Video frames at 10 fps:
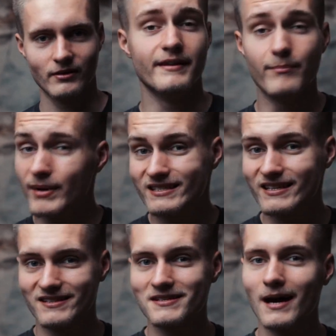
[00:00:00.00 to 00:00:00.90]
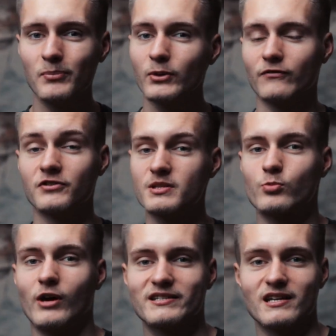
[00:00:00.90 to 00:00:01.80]
The best example of this
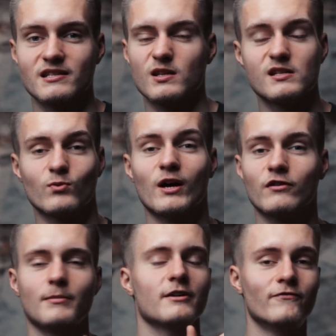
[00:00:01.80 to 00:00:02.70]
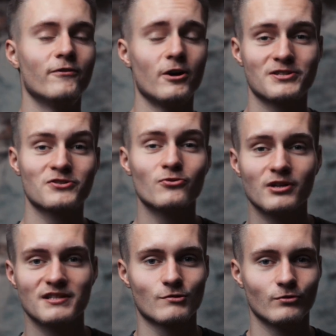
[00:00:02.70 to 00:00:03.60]
process is one of my first
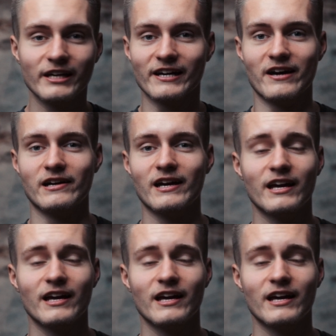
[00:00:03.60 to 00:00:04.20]
students, Regan.